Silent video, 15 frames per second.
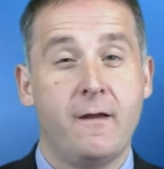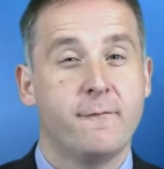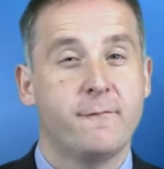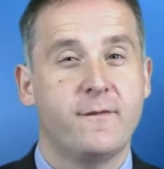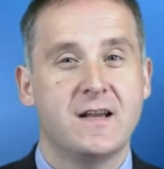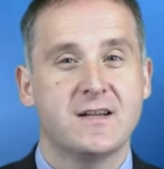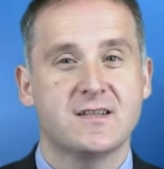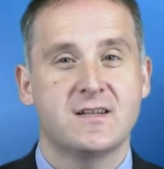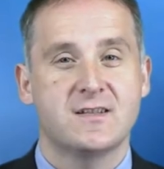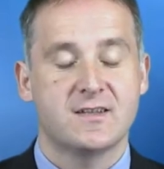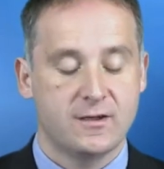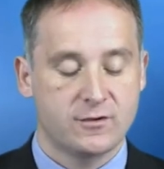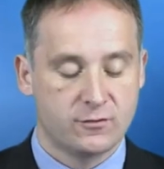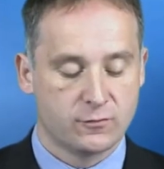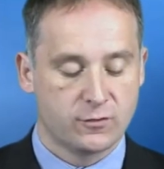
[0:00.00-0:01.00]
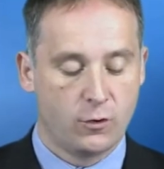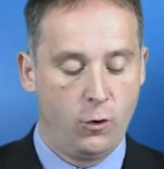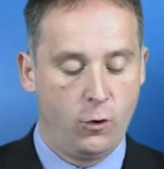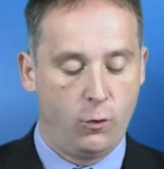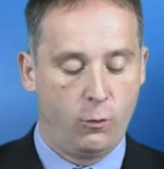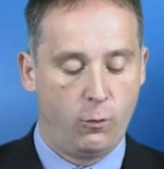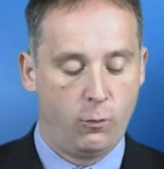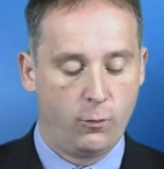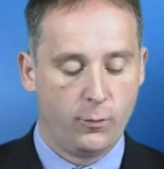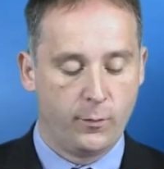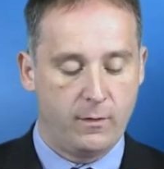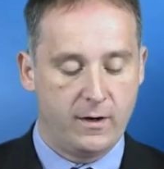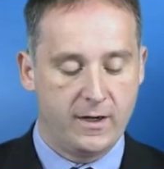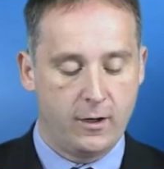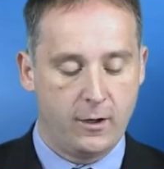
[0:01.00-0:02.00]
Fastest sectionals all the
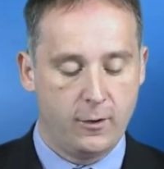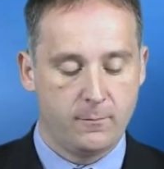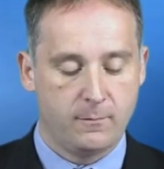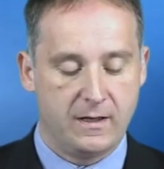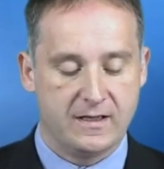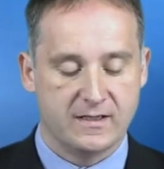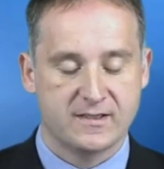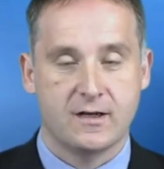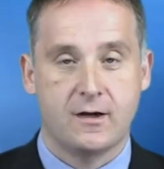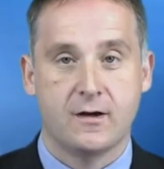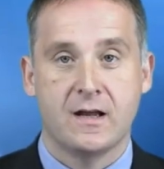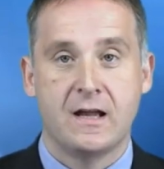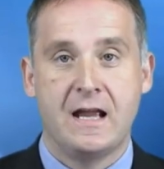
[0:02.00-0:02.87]
way home last start,